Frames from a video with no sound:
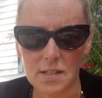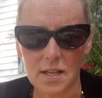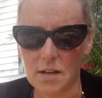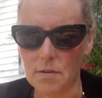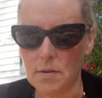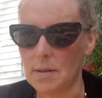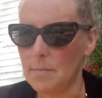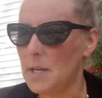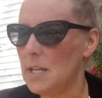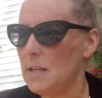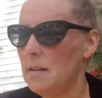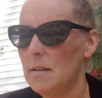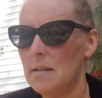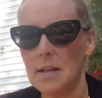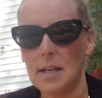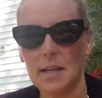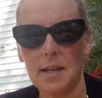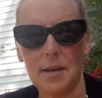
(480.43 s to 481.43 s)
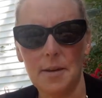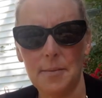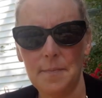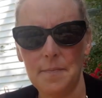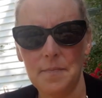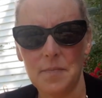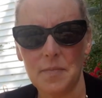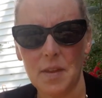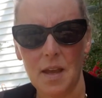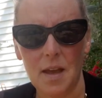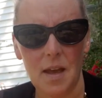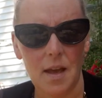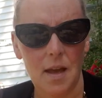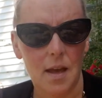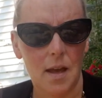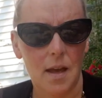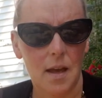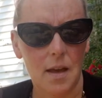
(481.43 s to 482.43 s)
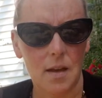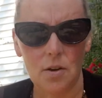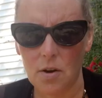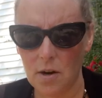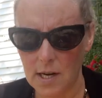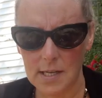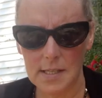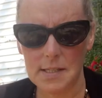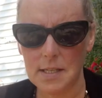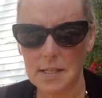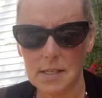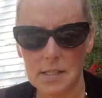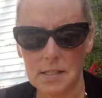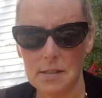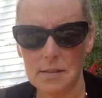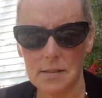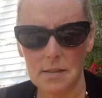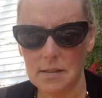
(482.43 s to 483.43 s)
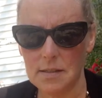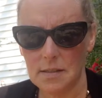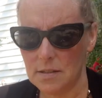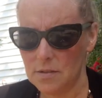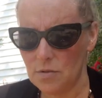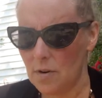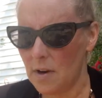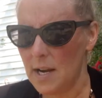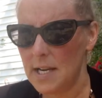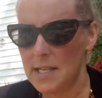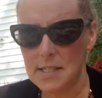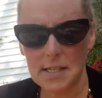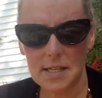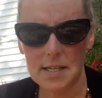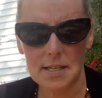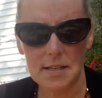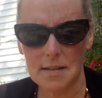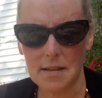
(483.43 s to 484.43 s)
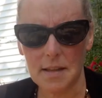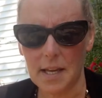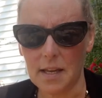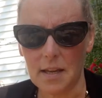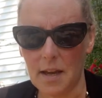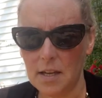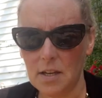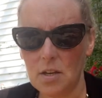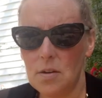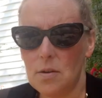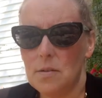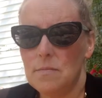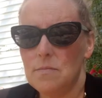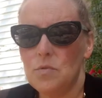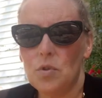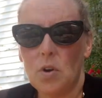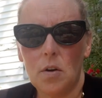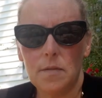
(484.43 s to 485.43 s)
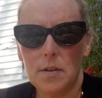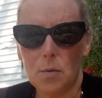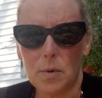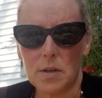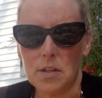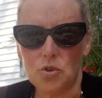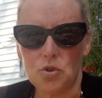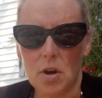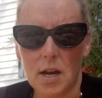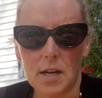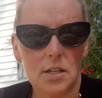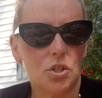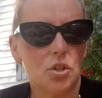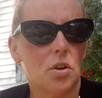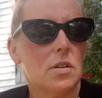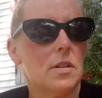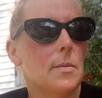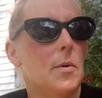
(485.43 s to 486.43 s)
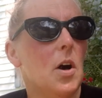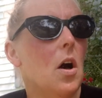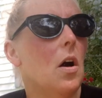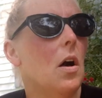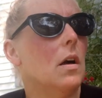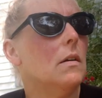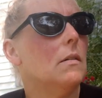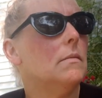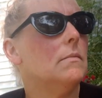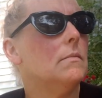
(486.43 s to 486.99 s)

You know what I mean? Like, crazy. Like, I could have drove there with the truck and took them all.